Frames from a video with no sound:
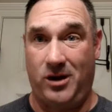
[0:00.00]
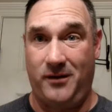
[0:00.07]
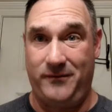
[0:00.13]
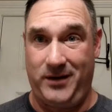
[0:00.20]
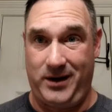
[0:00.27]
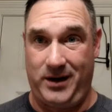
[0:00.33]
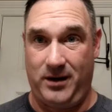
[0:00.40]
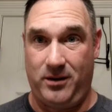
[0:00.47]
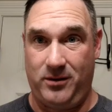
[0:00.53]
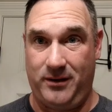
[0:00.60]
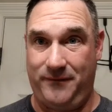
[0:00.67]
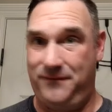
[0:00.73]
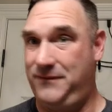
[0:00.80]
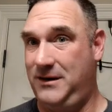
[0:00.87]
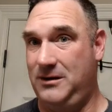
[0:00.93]
video,
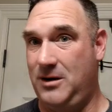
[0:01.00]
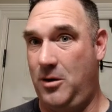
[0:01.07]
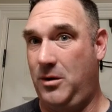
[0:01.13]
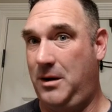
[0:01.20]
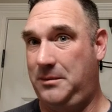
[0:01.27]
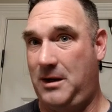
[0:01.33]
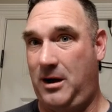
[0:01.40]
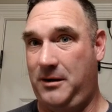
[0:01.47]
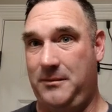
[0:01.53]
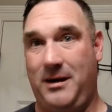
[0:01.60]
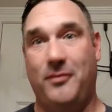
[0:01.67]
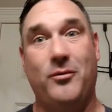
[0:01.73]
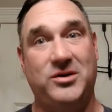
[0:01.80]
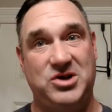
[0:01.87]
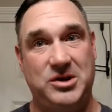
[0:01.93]
if you know what I'm talking
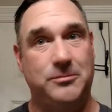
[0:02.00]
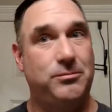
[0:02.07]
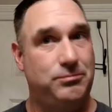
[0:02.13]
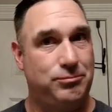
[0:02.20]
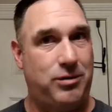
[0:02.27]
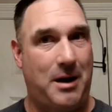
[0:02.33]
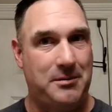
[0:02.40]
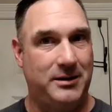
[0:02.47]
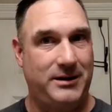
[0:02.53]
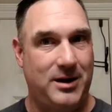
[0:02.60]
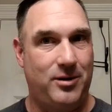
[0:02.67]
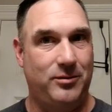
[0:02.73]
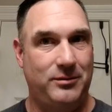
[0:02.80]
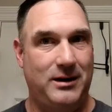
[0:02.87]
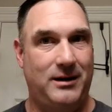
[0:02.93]
about, which you probably
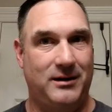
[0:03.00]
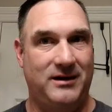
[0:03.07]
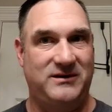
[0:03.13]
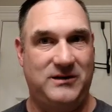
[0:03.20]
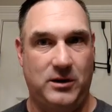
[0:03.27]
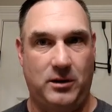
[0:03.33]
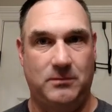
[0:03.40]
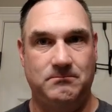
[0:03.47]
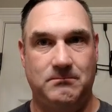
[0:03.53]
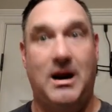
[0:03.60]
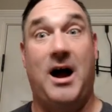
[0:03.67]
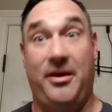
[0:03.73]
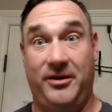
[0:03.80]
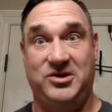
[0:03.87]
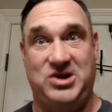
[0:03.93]
don't unless you're
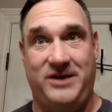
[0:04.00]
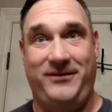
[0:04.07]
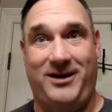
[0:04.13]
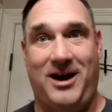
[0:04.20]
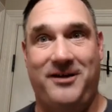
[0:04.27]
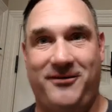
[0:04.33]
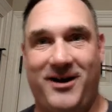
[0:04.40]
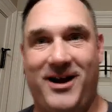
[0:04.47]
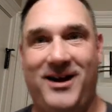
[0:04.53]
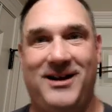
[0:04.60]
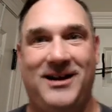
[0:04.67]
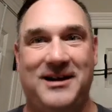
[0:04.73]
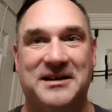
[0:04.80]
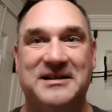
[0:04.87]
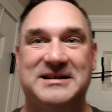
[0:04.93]
on the shaving cadre.
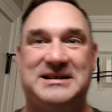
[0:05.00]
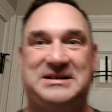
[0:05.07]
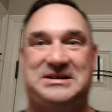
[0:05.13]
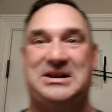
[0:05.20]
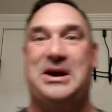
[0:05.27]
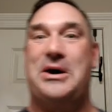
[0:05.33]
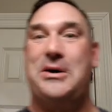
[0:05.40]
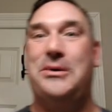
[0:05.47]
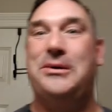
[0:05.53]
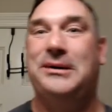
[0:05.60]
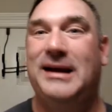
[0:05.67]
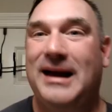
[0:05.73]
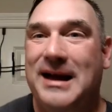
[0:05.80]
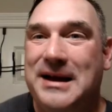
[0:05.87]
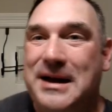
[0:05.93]
So,
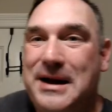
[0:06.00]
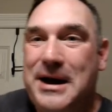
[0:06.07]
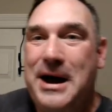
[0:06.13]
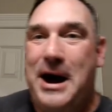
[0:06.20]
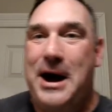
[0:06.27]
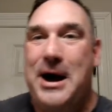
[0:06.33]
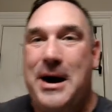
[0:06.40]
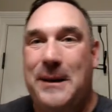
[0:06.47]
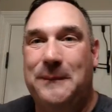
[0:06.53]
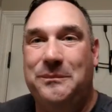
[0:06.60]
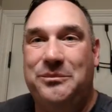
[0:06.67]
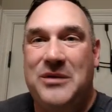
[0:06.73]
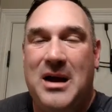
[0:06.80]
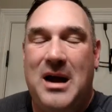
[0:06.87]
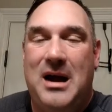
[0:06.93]

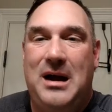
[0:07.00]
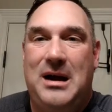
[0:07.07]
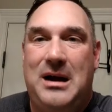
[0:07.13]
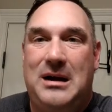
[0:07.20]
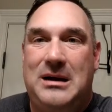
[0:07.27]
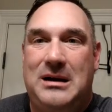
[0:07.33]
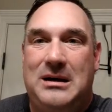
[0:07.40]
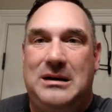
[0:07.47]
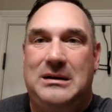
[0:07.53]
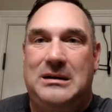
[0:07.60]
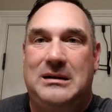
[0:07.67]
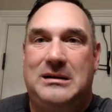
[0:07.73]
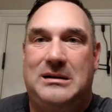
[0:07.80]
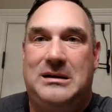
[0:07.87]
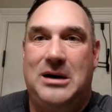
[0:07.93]

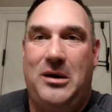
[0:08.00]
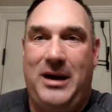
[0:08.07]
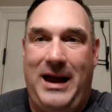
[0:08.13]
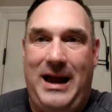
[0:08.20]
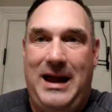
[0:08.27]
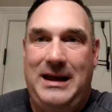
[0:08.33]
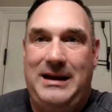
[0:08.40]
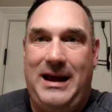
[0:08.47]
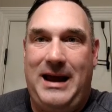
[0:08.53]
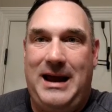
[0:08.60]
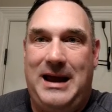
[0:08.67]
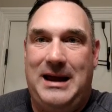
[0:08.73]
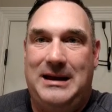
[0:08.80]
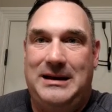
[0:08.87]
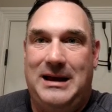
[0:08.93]
go ahead
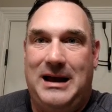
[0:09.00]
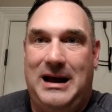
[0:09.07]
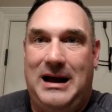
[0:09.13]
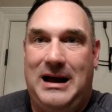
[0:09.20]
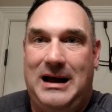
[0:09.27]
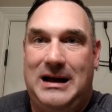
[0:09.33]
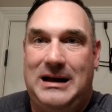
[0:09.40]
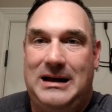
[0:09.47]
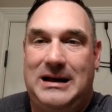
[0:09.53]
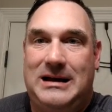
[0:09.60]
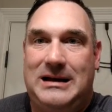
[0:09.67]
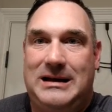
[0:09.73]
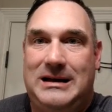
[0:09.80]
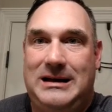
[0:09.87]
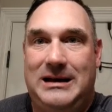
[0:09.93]
and,
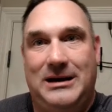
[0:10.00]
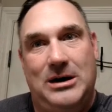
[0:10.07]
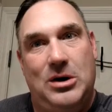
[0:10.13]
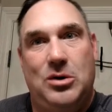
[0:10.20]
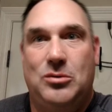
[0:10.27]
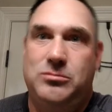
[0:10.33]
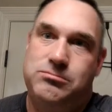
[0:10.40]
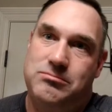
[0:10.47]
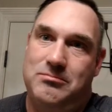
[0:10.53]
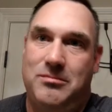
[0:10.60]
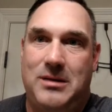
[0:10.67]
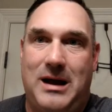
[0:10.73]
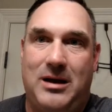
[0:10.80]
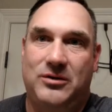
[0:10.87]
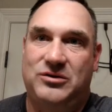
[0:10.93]

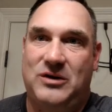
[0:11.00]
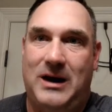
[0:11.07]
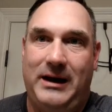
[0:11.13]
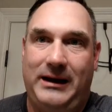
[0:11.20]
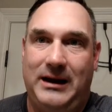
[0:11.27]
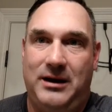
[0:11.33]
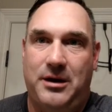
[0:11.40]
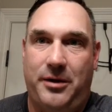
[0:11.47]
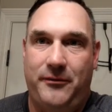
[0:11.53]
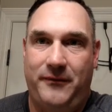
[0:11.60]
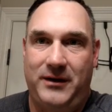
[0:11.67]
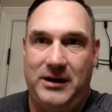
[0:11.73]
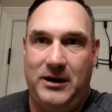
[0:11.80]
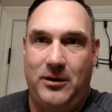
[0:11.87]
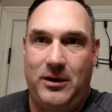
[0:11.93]
I'll try to get another
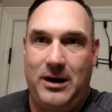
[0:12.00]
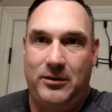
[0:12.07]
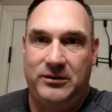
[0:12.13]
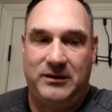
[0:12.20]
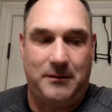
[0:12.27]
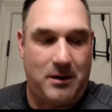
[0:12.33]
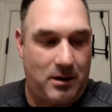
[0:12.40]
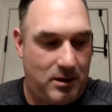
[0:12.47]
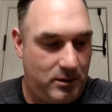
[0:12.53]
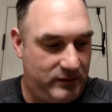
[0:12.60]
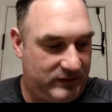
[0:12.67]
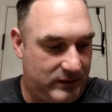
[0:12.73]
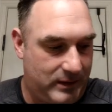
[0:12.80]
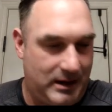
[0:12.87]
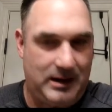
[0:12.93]
video out tomorrow
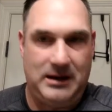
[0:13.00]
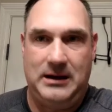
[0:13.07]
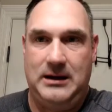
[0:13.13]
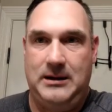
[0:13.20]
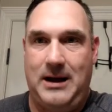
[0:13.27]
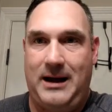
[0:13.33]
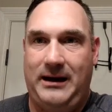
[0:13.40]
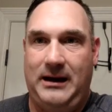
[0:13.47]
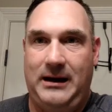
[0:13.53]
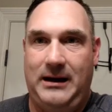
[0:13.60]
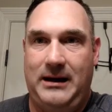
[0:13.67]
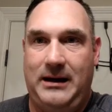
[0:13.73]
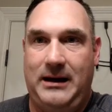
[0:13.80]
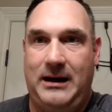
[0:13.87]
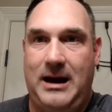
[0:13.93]
so that I can get
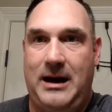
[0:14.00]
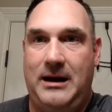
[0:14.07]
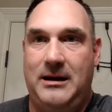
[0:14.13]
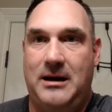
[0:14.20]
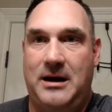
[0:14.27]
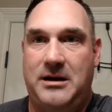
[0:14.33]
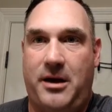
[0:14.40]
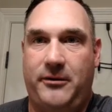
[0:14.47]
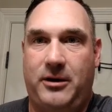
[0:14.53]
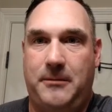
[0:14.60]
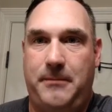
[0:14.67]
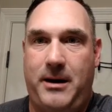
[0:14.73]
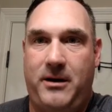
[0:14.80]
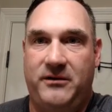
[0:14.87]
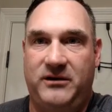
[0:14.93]
another
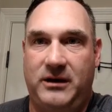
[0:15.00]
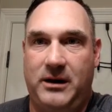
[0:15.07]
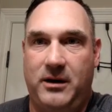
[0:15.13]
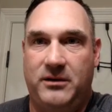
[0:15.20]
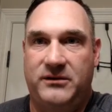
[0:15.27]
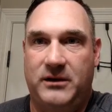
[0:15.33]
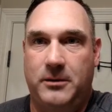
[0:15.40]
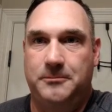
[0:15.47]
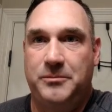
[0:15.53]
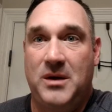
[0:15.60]
comparison here. So,